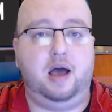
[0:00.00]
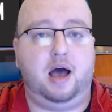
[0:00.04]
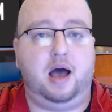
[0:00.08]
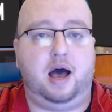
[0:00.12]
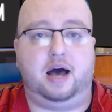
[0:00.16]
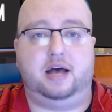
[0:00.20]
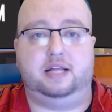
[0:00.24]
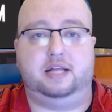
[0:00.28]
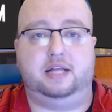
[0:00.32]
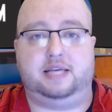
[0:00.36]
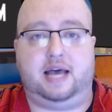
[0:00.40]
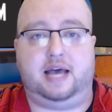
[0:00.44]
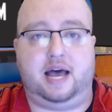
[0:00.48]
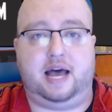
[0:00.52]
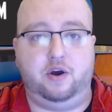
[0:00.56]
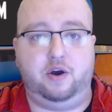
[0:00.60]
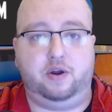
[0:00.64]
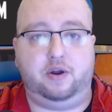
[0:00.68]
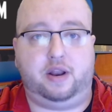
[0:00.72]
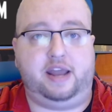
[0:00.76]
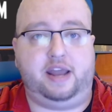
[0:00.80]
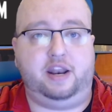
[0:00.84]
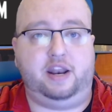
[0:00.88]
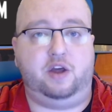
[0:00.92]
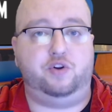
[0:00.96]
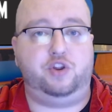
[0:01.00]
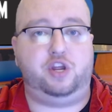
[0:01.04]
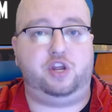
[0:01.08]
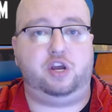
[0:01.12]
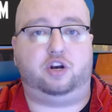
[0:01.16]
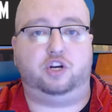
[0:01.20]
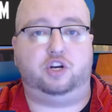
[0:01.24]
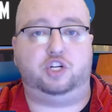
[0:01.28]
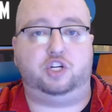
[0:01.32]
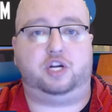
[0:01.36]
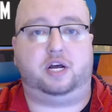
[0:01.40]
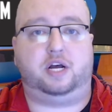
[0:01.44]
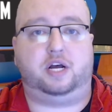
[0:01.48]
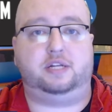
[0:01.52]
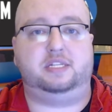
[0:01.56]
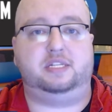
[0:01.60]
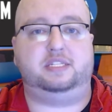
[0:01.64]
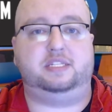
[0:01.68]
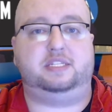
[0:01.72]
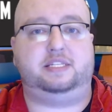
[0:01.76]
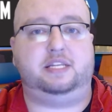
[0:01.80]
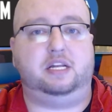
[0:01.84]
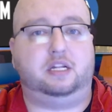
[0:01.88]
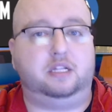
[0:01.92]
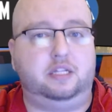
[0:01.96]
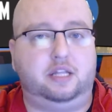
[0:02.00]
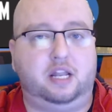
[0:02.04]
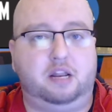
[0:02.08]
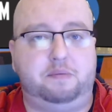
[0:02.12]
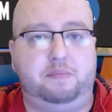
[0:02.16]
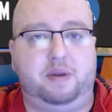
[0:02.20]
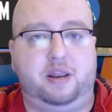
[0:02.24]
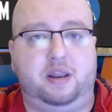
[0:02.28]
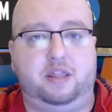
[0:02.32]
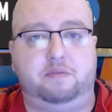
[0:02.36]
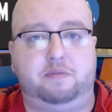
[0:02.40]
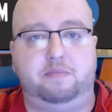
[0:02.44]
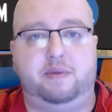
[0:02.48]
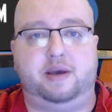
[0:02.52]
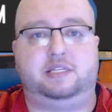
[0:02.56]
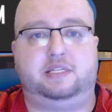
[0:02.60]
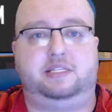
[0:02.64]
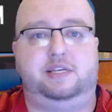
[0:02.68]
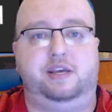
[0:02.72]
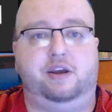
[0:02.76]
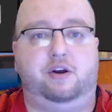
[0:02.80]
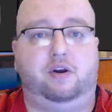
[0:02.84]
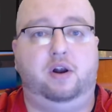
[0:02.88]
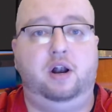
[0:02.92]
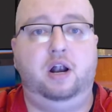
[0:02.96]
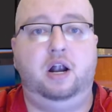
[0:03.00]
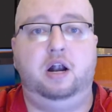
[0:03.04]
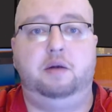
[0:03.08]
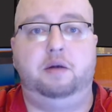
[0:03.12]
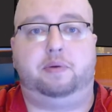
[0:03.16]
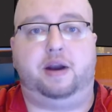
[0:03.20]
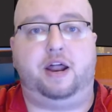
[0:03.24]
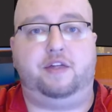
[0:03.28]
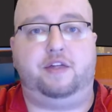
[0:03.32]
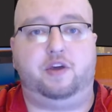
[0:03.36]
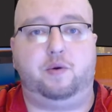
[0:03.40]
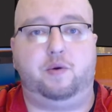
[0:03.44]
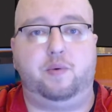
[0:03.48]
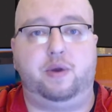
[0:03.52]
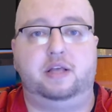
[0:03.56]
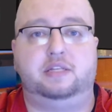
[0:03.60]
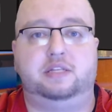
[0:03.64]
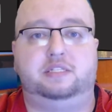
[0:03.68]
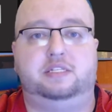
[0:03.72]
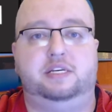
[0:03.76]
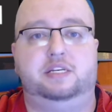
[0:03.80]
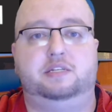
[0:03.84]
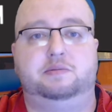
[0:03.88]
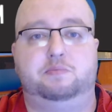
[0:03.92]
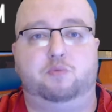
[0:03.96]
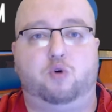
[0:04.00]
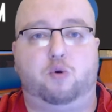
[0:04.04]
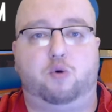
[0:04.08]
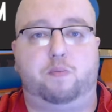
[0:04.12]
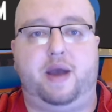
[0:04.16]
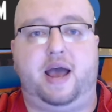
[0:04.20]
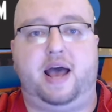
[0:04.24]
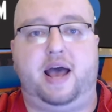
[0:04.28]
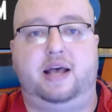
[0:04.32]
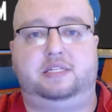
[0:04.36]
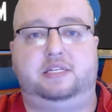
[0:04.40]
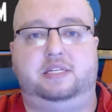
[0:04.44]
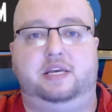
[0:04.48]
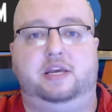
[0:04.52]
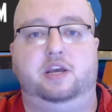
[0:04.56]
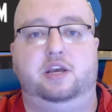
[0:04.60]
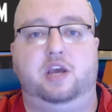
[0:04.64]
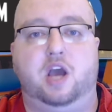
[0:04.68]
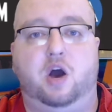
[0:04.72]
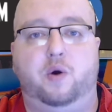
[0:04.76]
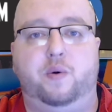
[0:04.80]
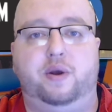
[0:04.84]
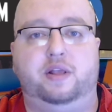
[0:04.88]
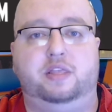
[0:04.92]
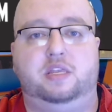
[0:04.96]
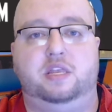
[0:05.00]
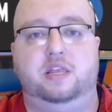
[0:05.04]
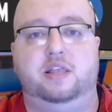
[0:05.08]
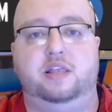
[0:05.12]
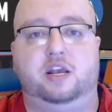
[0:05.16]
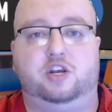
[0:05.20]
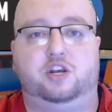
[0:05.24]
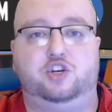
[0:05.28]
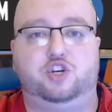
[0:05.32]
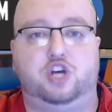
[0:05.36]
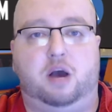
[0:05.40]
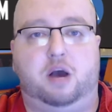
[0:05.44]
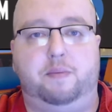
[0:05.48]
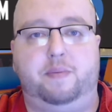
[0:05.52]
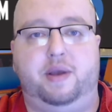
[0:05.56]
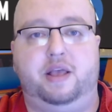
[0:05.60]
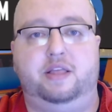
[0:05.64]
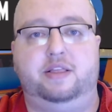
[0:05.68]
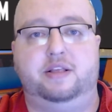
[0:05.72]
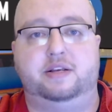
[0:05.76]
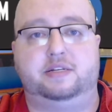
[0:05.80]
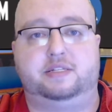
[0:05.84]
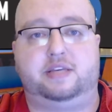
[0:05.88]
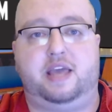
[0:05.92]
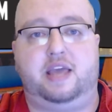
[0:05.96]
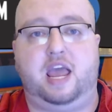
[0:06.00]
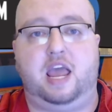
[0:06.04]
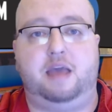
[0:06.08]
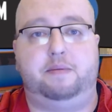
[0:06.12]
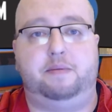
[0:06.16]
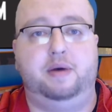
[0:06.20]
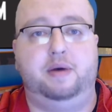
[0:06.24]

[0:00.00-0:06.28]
Hunt's out. I know D'Ernest Johnson's still a little bit in the mix here, but I think we can see some more passing going to Nick Chubb in this game.